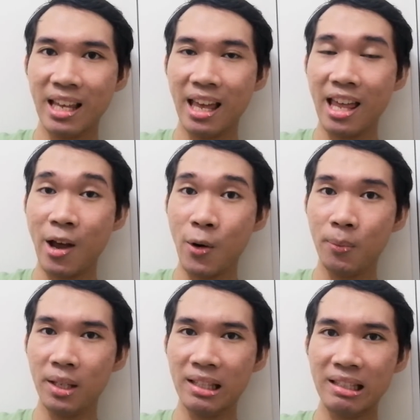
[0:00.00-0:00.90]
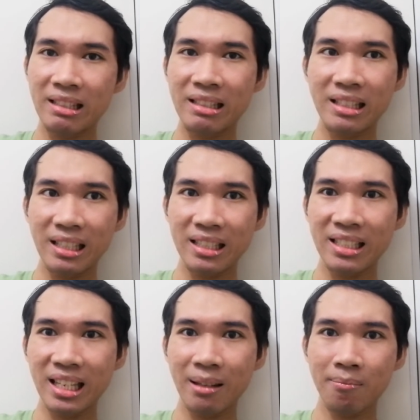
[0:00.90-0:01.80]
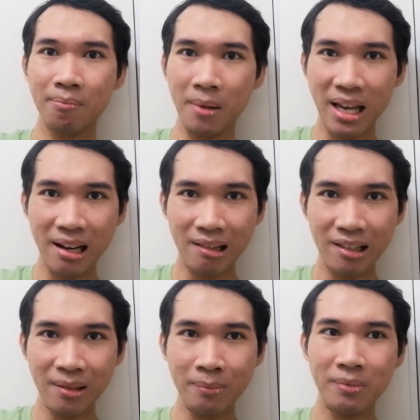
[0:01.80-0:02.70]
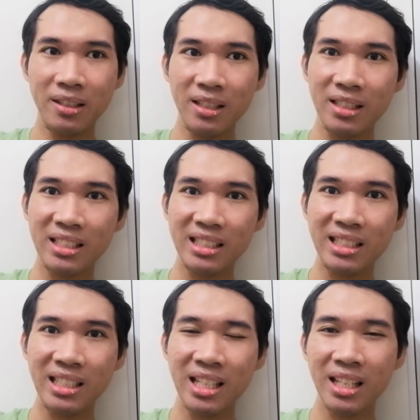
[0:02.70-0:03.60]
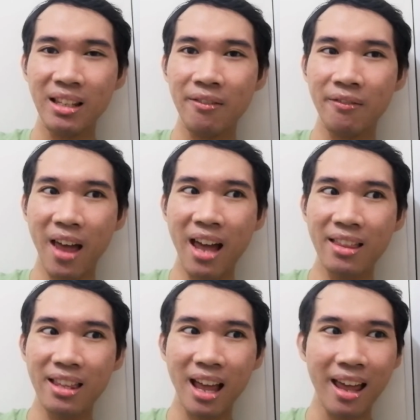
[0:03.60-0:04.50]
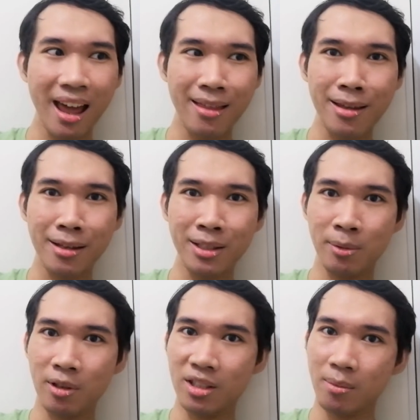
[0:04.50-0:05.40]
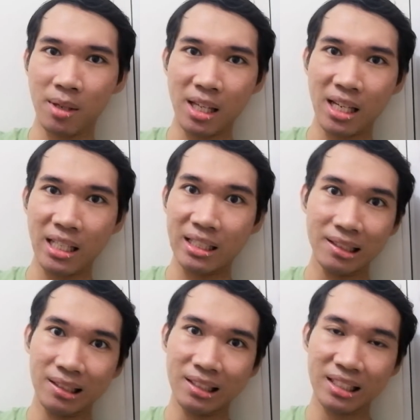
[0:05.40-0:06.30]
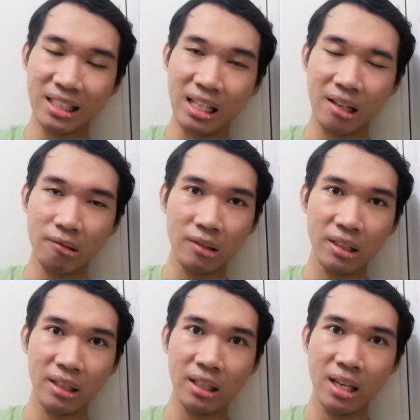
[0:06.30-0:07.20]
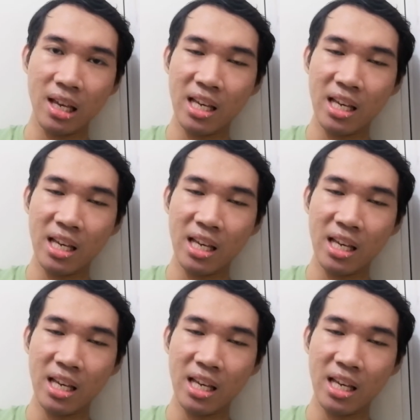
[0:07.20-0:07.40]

and I hope it does get better, but the fact that I had that experience at the beginning, uh, it's not really,